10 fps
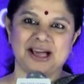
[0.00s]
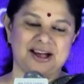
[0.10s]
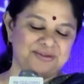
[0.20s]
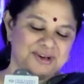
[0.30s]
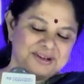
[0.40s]

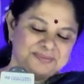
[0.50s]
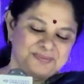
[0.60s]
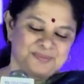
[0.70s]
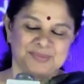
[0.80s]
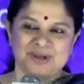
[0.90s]
Commissioner
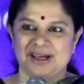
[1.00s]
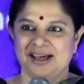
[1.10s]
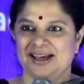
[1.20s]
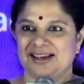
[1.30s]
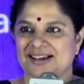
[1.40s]

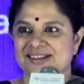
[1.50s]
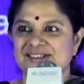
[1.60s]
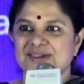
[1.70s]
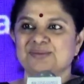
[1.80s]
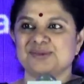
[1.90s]
also
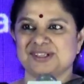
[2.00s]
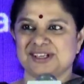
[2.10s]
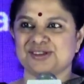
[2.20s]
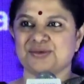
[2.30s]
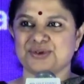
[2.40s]

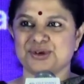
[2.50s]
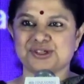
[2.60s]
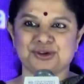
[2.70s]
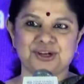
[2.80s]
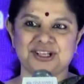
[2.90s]
was
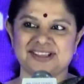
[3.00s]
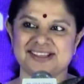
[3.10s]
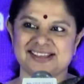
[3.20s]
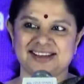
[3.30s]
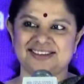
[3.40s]
invited and
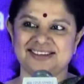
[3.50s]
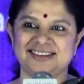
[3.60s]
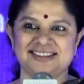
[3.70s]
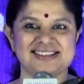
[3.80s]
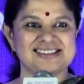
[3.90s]
asked to
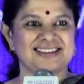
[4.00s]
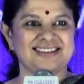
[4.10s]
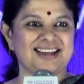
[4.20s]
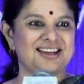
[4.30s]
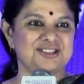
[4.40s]
give her
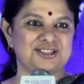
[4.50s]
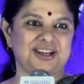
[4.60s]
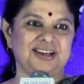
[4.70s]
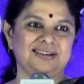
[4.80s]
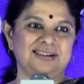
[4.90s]

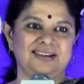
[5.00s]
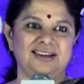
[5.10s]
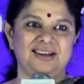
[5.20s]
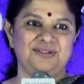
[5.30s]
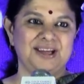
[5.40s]
updates
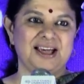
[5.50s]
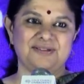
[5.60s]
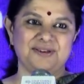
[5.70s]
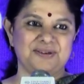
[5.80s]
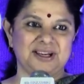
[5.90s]
in terms
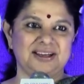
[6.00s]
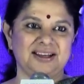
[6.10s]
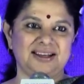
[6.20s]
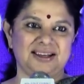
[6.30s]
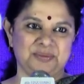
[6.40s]
of
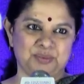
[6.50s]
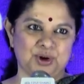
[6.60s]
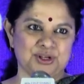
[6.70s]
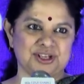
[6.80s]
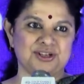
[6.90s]
uh,
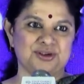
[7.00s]
what is